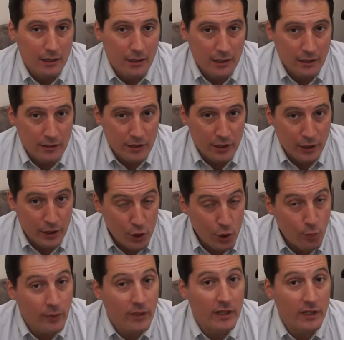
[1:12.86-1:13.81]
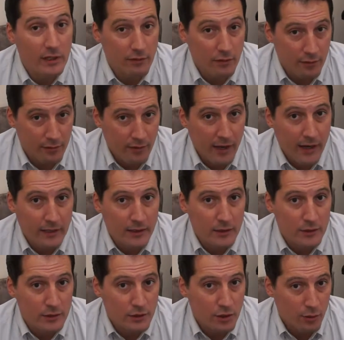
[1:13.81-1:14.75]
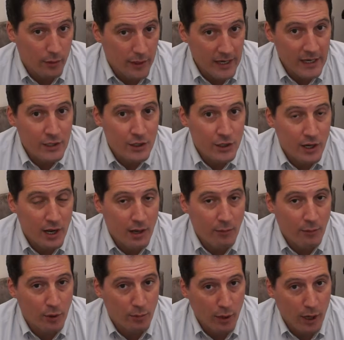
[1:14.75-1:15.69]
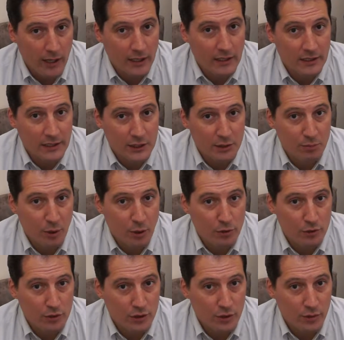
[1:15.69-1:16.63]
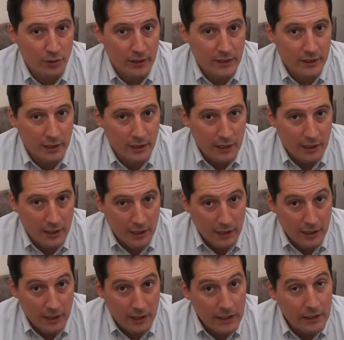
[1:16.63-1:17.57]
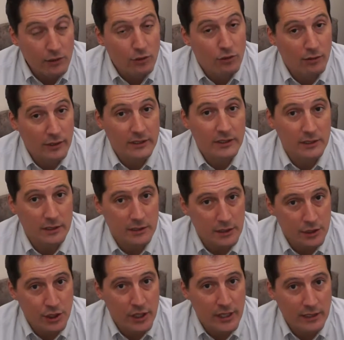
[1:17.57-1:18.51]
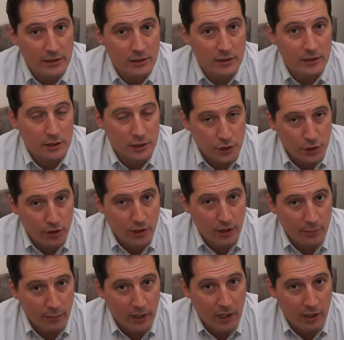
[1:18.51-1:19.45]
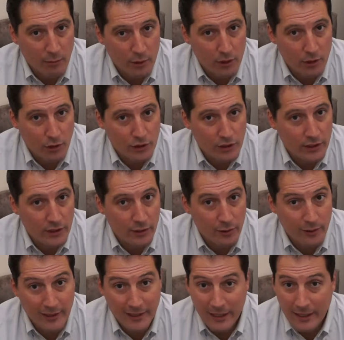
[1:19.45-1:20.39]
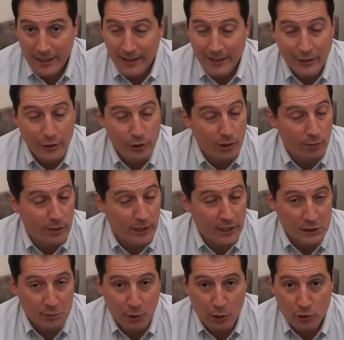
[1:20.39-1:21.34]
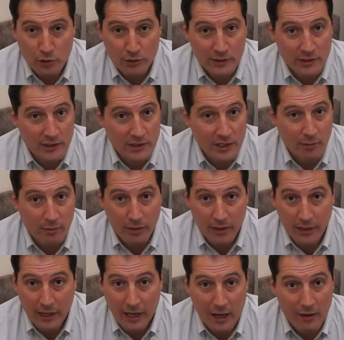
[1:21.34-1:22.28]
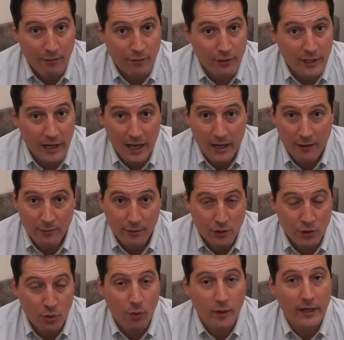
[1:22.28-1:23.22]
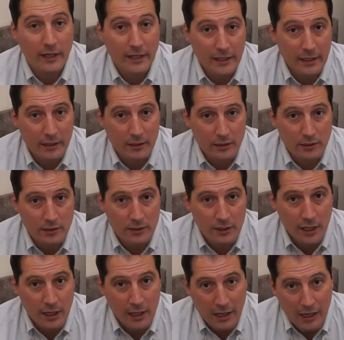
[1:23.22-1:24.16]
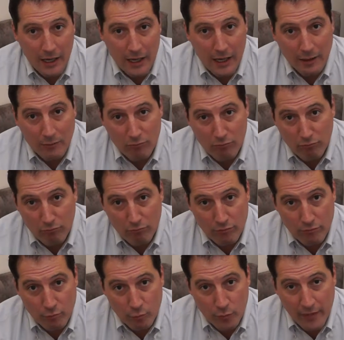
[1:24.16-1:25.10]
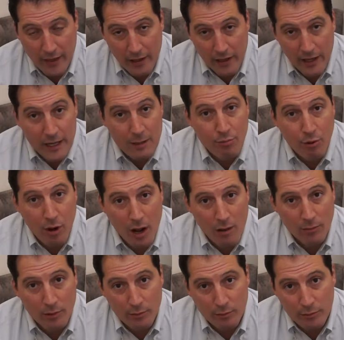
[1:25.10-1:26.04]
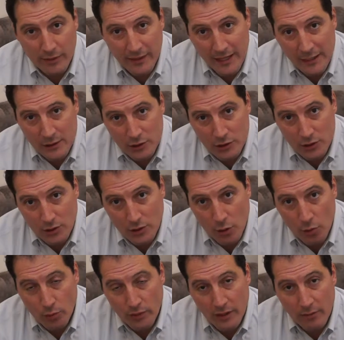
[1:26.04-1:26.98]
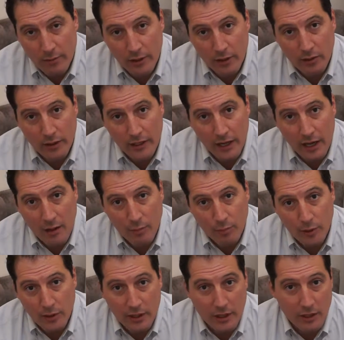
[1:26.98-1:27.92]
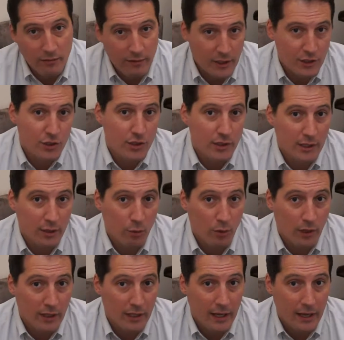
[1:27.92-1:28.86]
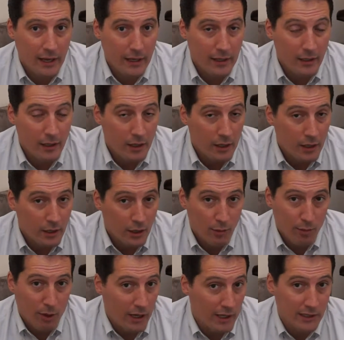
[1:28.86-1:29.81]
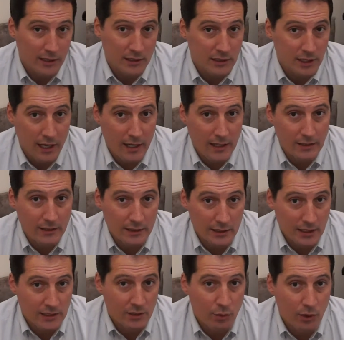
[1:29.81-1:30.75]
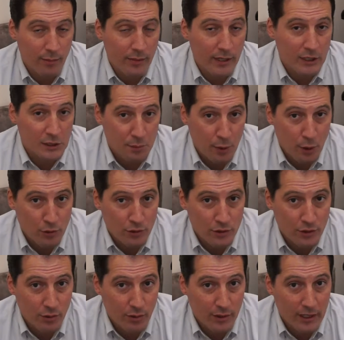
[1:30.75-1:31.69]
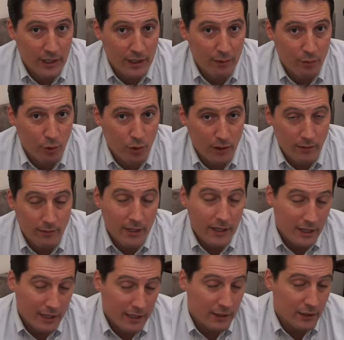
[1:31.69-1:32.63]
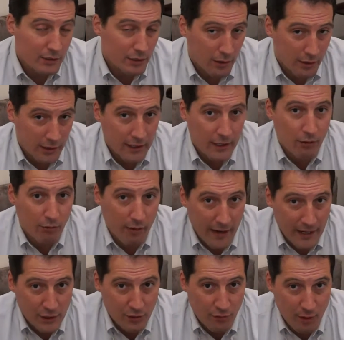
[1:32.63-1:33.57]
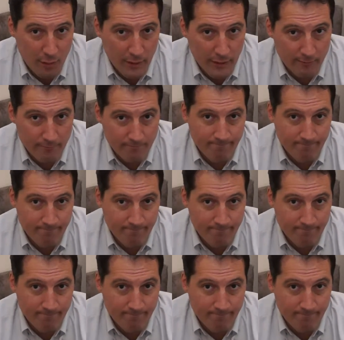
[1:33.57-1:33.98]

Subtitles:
it's a cumulative effect. So each time your body's exposed to it, it increases the chances that you're going to become allergic to it. You can be exposed to something every day for 20 years and without any problem, but that's slowly building up, and then eventually one day your body decides it doesn't want to be exposed to it anymore, and you start to get a rash from it.